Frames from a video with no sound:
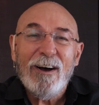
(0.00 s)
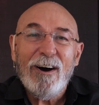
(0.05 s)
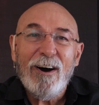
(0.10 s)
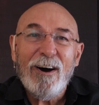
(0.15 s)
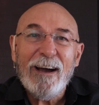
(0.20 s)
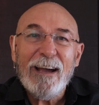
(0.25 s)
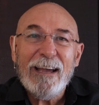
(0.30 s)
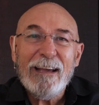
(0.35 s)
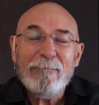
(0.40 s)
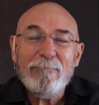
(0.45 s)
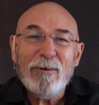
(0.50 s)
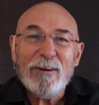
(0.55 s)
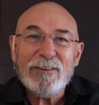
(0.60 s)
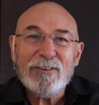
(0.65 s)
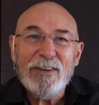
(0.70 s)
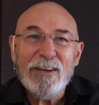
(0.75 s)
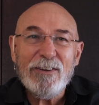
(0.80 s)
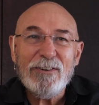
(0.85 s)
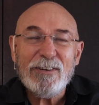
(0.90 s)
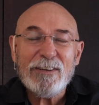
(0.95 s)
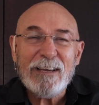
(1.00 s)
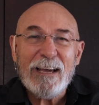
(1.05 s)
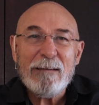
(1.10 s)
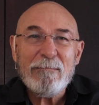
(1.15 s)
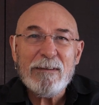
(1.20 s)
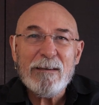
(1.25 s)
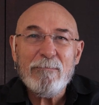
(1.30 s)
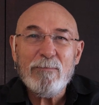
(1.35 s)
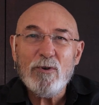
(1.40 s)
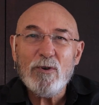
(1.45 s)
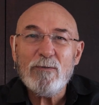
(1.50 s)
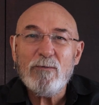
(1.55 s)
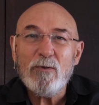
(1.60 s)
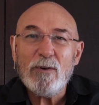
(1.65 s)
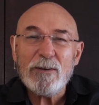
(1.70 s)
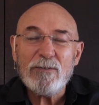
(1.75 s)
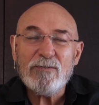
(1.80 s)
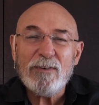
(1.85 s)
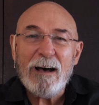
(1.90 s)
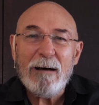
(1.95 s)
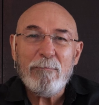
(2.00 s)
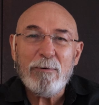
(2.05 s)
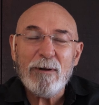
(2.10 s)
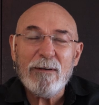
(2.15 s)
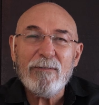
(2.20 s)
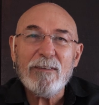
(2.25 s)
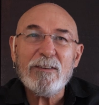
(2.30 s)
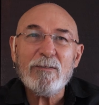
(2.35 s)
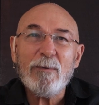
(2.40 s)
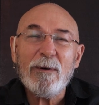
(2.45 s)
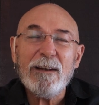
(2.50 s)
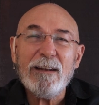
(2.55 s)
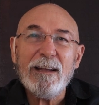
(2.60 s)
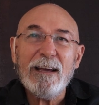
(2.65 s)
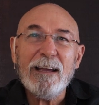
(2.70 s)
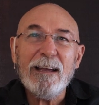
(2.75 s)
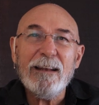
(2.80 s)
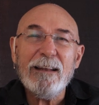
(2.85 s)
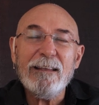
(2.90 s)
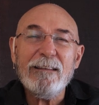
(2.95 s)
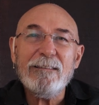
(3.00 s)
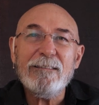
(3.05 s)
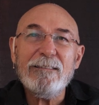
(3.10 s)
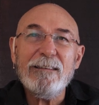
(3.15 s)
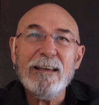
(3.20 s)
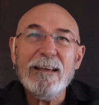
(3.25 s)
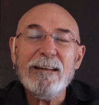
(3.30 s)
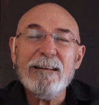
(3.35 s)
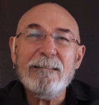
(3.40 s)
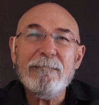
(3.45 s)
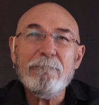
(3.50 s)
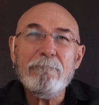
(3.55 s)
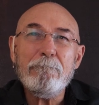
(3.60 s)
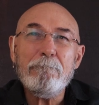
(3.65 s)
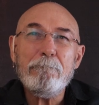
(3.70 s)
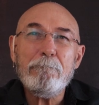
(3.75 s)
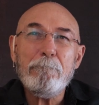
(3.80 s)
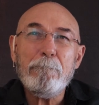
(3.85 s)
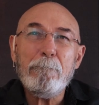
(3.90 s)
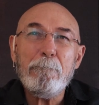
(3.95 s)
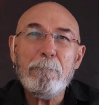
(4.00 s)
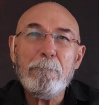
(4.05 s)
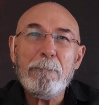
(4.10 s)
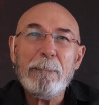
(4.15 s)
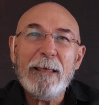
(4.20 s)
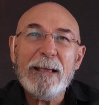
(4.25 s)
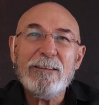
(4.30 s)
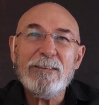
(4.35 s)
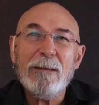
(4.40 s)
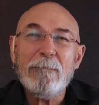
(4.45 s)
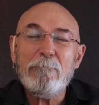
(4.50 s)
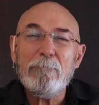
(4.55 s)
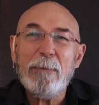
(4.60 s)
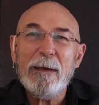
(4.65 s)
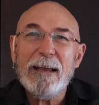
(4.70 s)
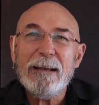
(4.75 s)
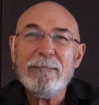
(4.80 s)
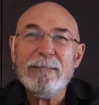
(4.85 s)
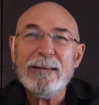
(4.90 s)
I had my teacher gave me a beautiful example of this one day, and he said, Pete,